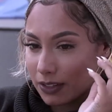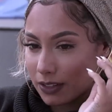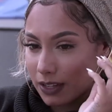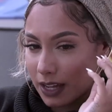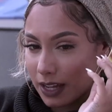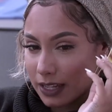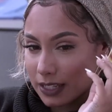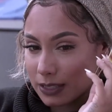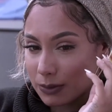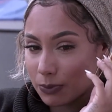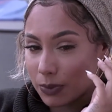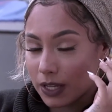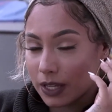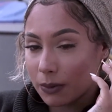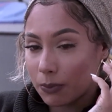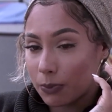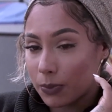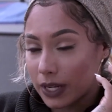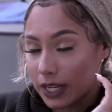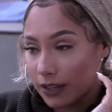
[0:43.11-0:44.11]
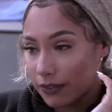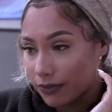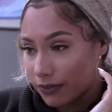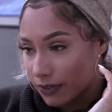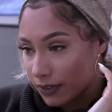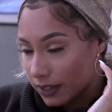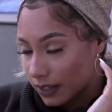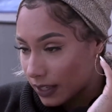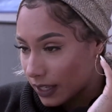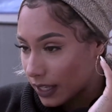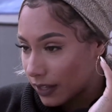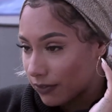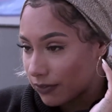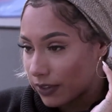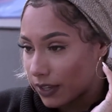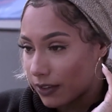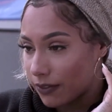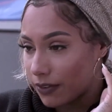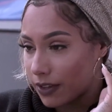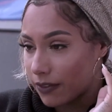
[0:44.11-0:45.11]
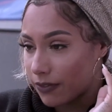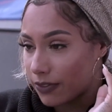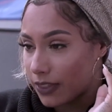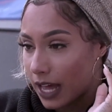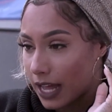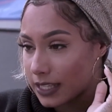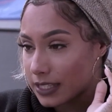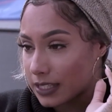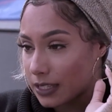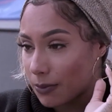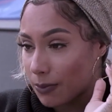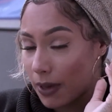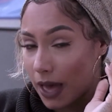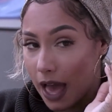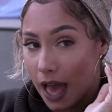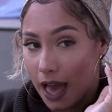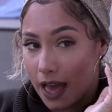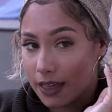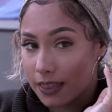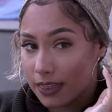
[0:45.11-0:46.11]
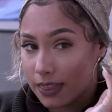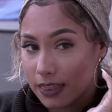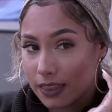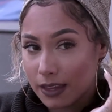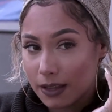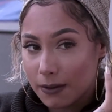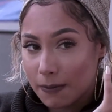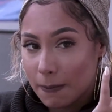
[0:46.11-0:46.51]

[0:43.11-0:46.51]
you guys. But but if if I don't if, want if you to go back either, path, man. I'm gonna